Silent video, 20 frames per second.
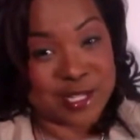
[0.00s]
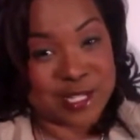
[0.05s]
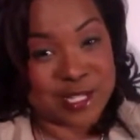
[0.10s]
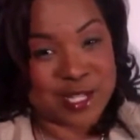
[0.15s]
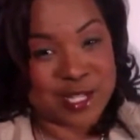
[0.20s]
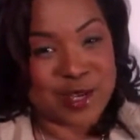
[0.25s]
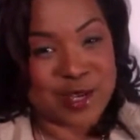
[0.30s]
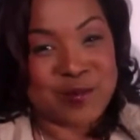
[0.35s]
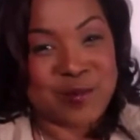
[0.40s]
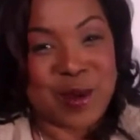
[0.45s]
So
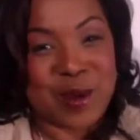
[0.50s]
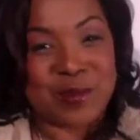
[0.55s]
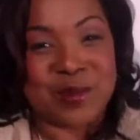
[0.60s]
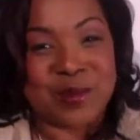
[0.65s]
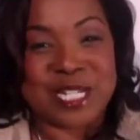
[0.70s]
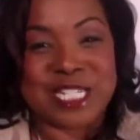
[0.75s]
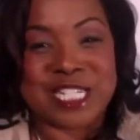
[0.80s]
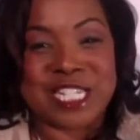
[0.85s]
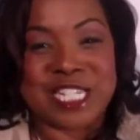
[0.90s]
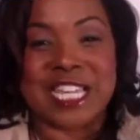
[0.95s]
you might want
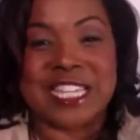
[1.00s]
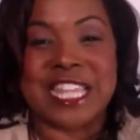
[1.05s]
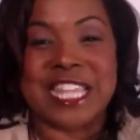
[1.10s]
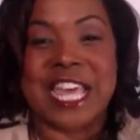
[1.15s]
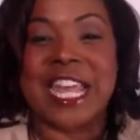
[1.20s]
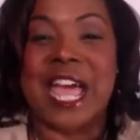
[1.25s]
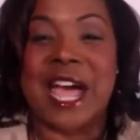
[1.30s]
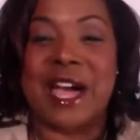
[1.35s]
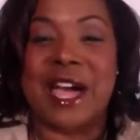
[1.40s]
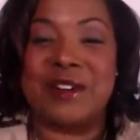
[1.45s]
to check
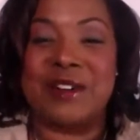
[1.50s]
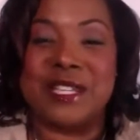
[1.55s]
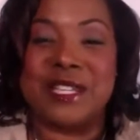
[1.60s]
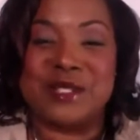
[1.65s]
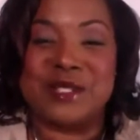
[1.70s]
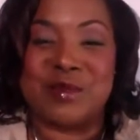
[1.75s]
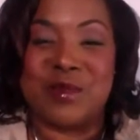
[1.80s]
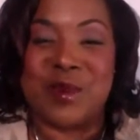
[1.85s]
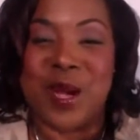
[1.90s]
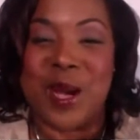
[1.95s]
that out
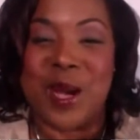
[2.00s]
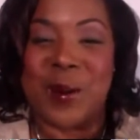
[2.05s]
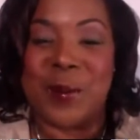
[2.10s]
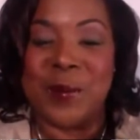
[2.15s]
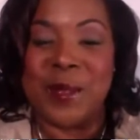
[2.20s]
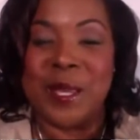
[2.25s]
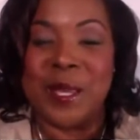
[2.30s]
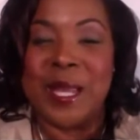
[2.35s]
as well.